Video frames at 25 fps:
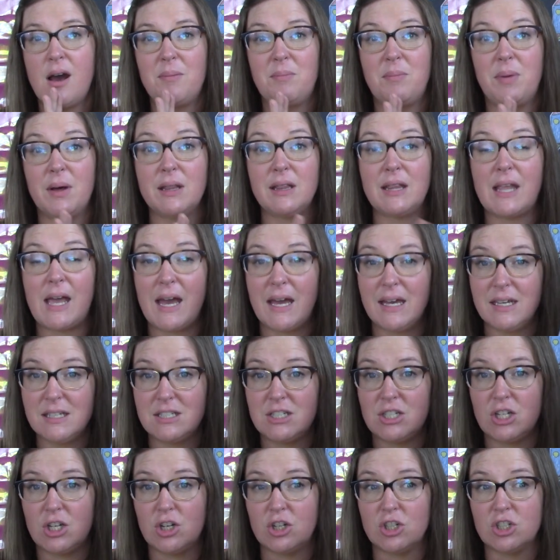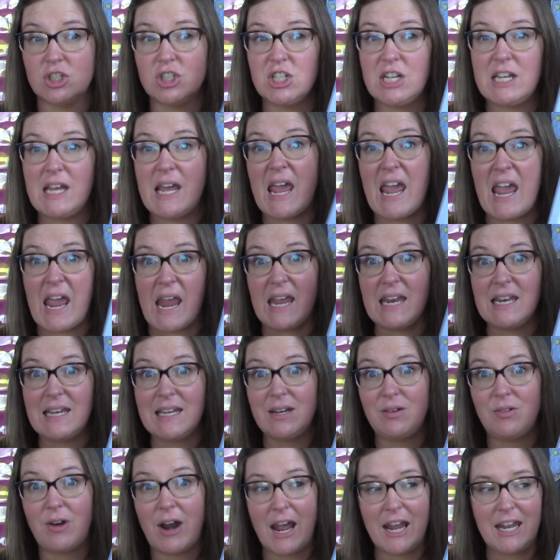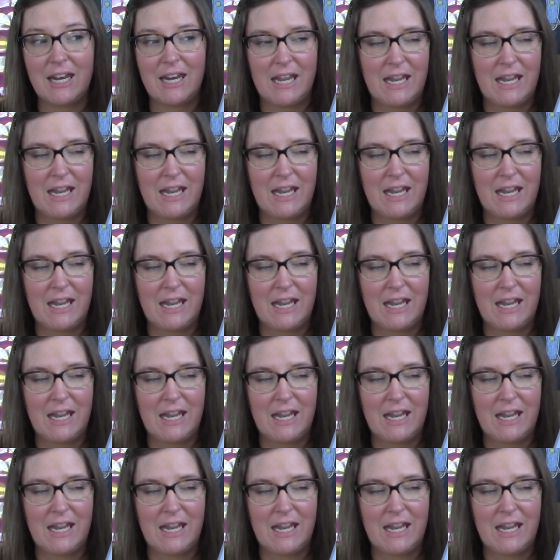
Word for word: But last year she hated writing.